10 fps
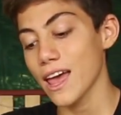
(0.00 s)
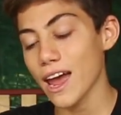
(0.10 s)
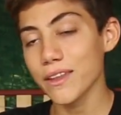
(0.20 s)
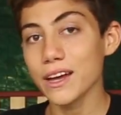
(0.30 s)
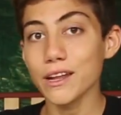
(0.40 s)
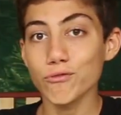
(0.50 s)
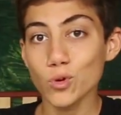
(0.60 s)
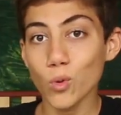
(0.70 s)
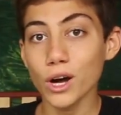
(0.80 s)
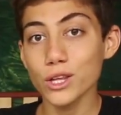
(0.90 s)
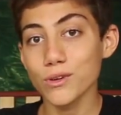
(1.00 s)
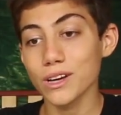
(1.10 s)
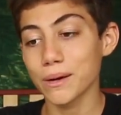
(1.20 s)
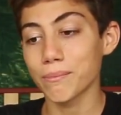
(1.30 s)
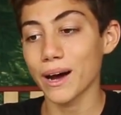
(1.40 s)
And then if you want, you
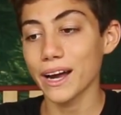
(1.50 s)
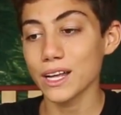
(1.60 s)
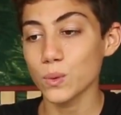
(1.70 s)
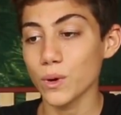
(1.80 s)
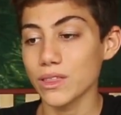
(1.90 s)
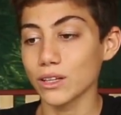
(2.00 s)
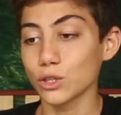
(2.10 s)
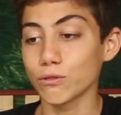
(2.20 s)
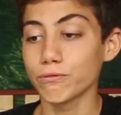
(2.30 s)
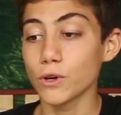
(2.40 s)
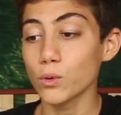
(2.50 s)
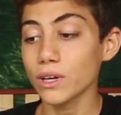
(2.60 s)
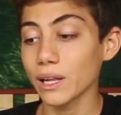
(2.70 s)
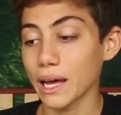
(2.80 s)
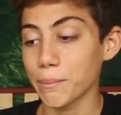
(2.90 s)
can combine it with a little phone
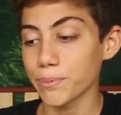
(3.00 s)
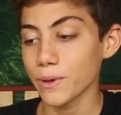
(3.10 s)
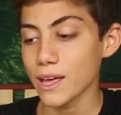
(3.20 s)
clamp.